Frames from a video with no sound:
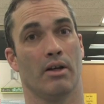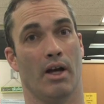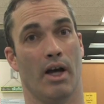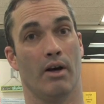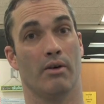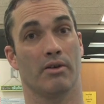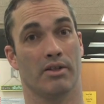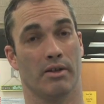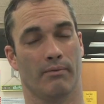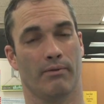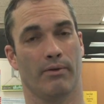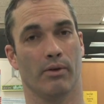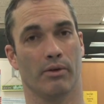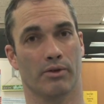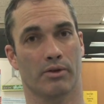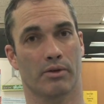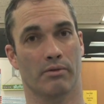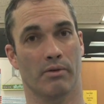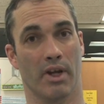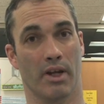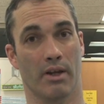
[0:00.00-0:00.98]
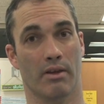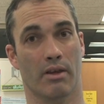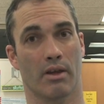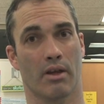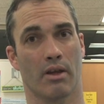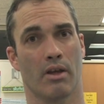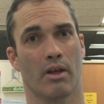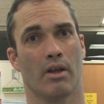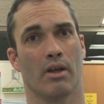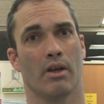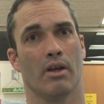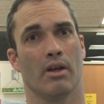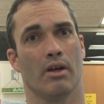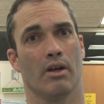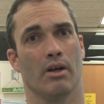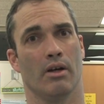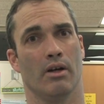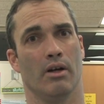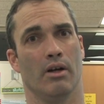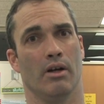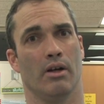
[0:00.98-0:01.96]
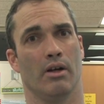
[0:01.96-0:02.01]
I was at full strength.
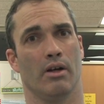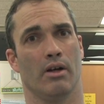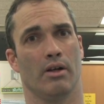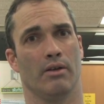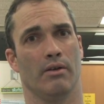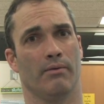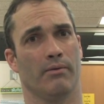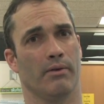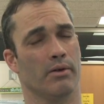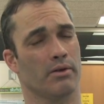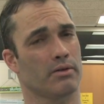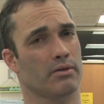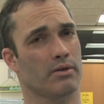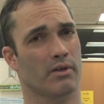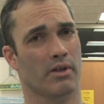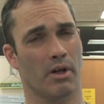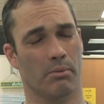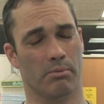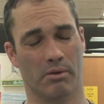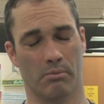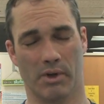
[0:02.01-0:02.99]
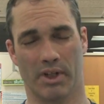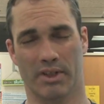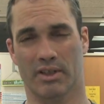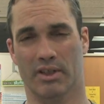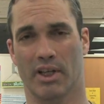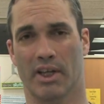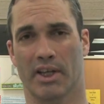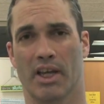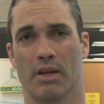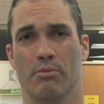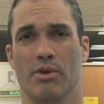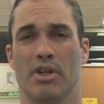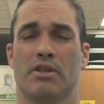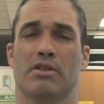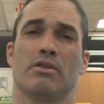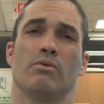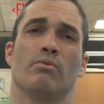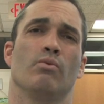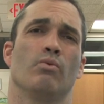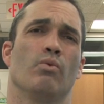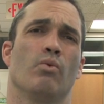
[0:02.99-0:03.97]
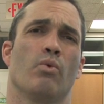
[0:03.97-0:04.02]
The first couple of months, like I
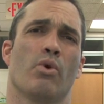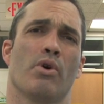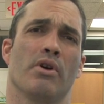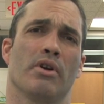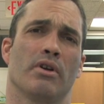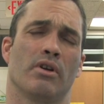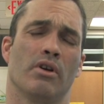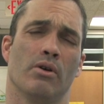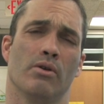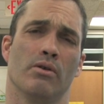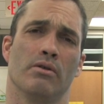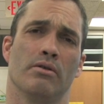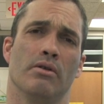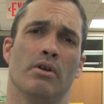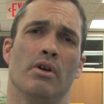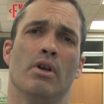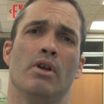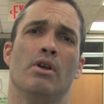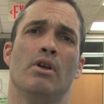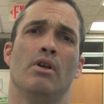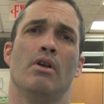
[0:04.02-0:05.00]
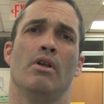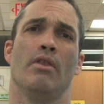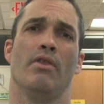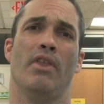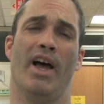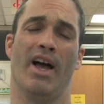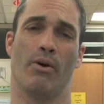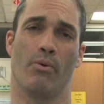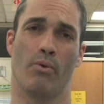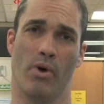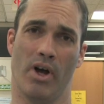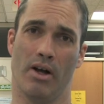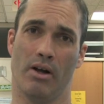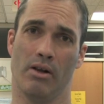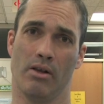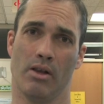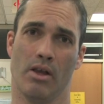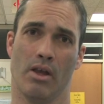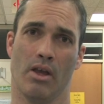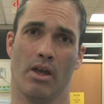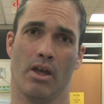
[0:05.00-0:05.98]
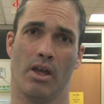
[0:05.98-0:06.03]
mentioned, weren't going that well,
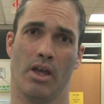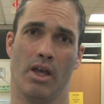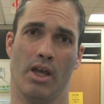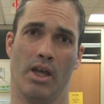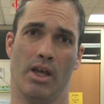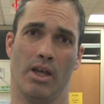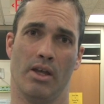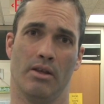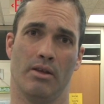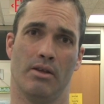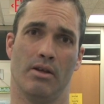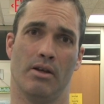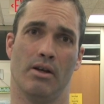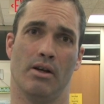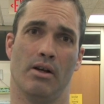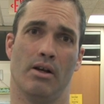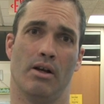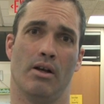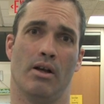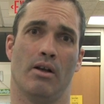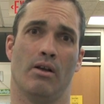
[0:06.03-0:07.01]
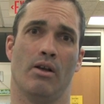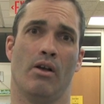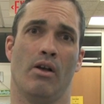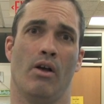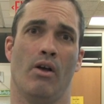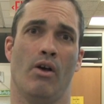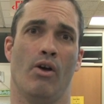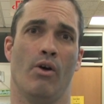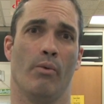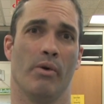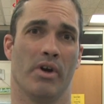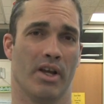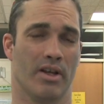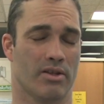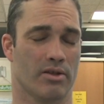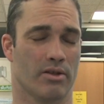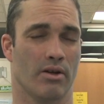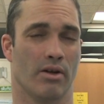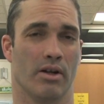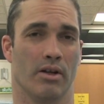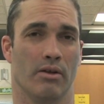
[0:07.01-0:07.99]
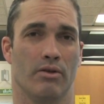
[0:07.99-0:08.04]
and when I
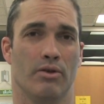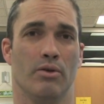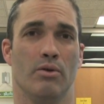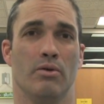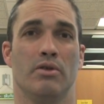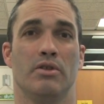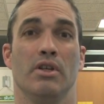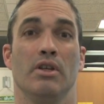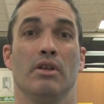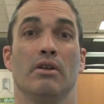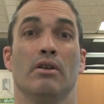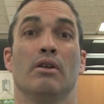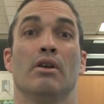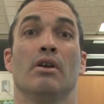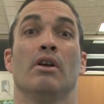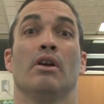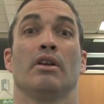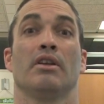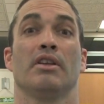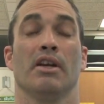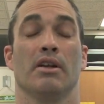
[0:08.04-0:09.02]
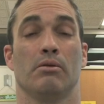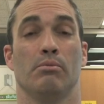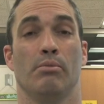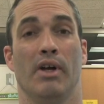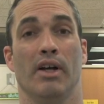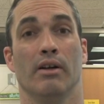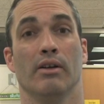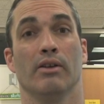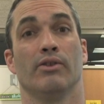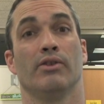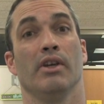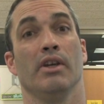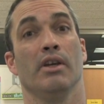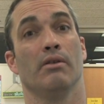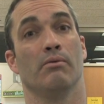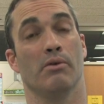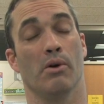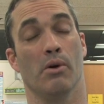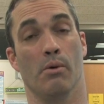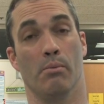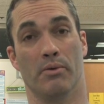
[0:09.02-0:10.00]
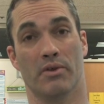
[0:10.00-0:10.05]
started using kettlebells
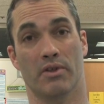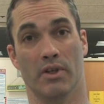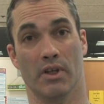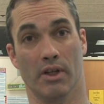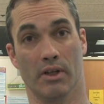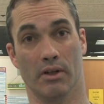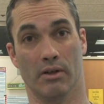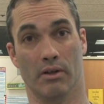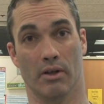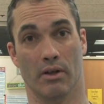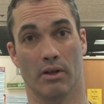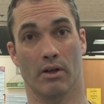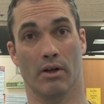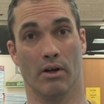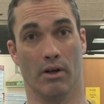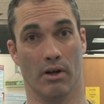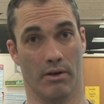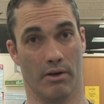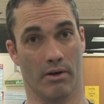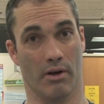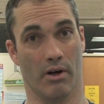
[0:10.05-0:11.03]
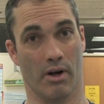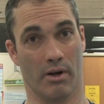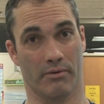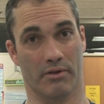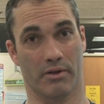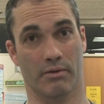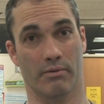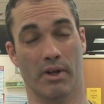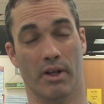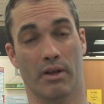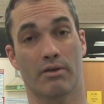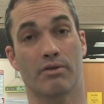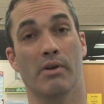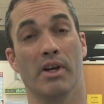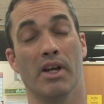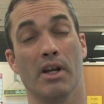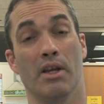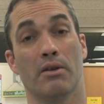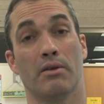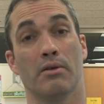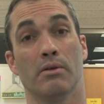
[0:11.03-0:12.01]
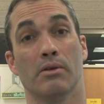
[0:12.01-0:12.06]
and ropes and other Art of Strength
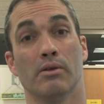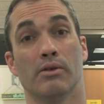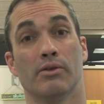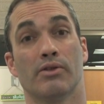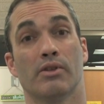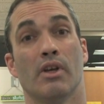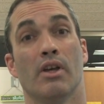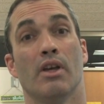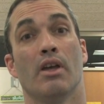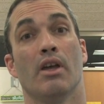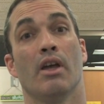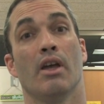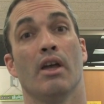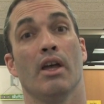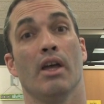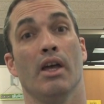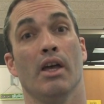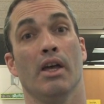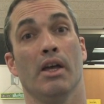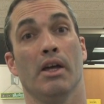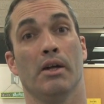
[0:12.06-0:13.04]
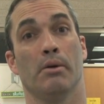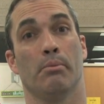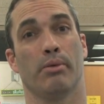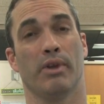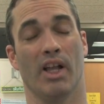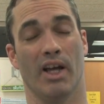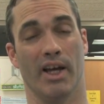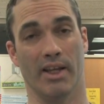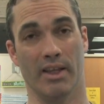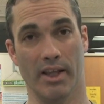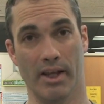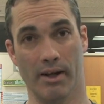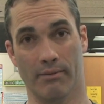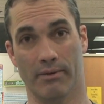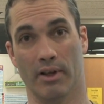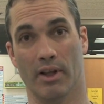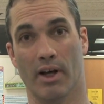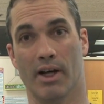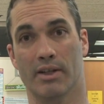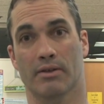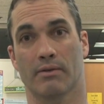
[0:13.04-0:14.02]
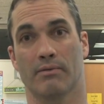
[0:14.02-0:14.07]
training tools and applying their
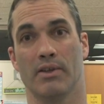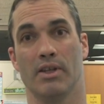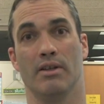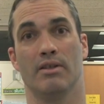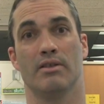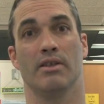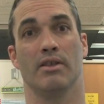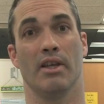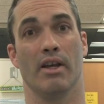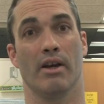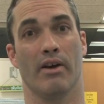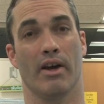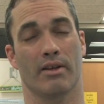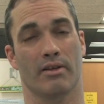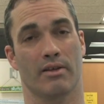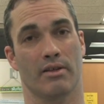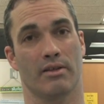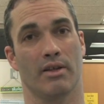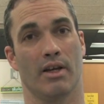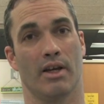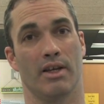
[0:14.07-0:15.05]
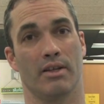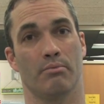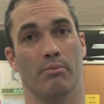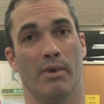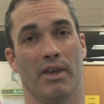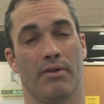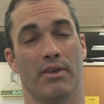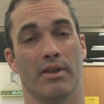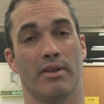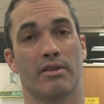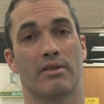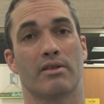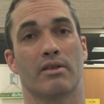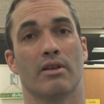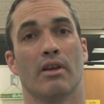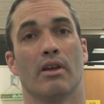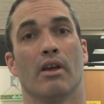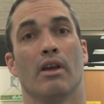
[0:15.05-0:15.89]
philosophies and their exercise methods,